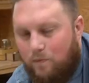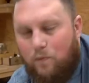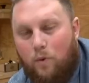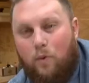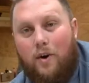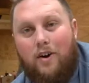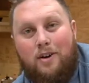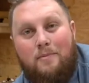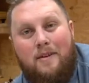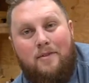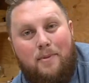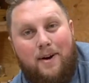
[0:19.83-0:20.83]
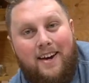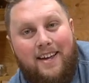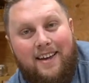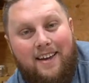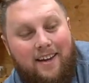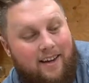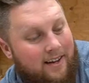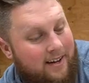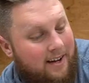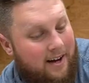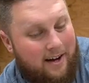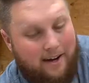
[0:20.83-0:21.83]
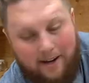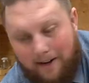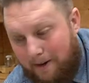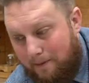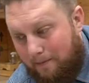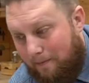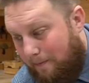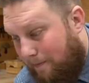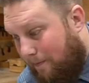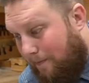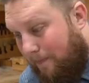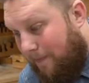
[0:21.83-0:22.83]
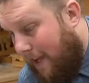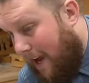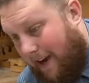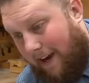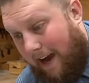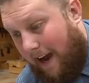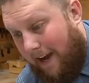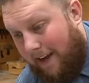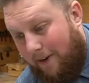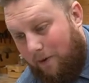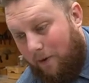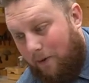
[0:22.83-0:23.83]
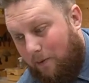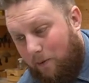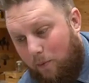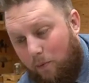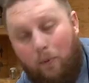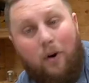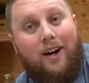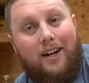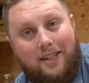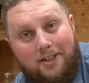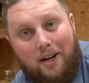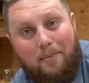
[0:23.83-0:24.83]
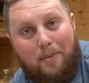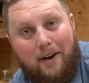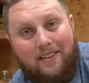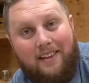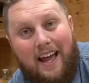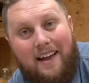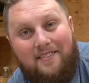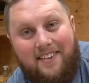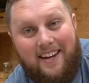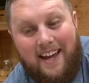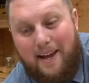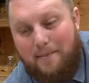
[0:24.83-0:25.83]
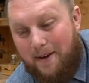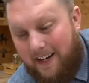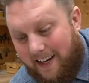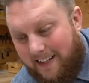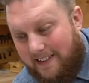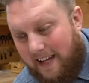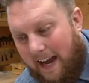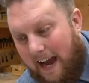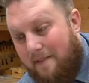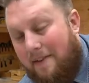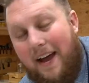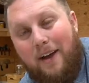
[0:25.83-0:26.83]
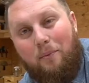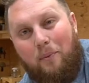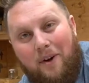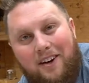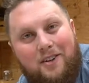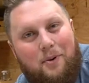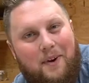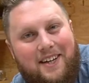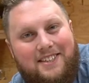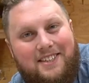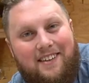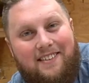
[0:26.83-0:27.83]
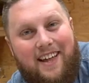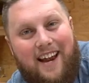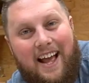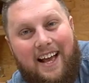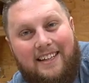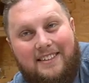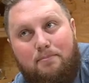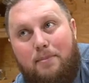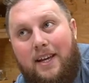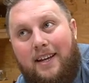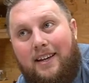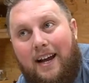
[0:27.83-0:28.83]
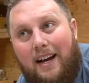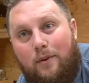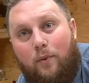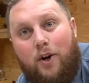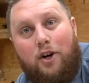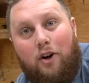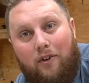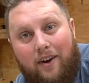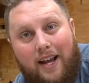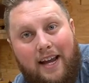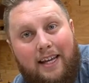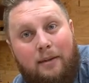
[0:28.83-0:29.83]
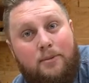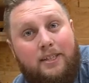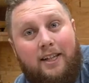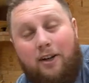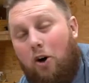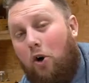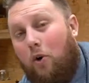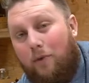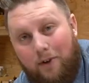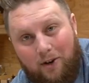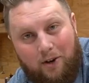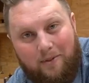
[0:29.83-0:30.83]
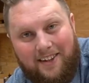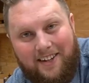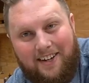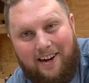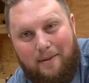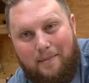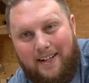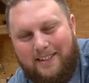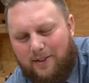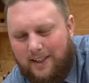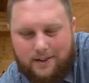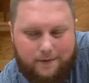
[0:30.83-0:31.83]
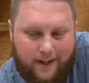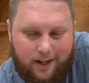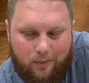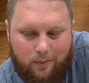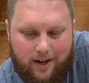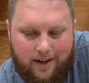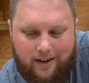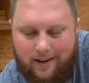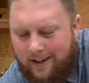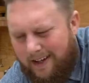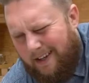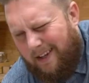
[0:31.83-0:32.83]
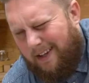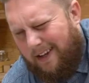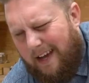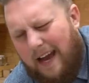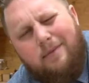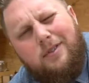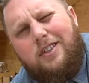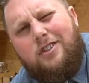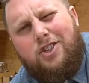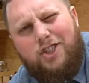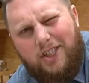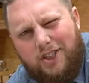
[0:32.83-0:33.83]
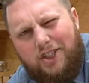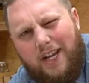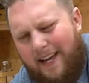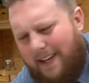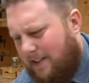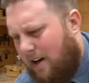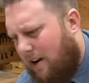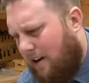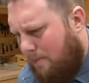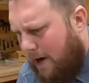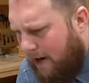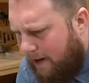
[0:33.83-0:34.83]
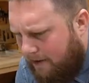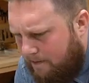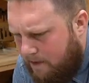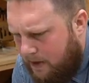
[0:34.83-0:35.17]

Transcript: Well, welcome everybody. Um, yeah, I wanted to jump on live today because I've had one question that has been kind of recurring. I keep seeing it over and over in the comments, so I just figured we'd have a little chit chat and talk about it.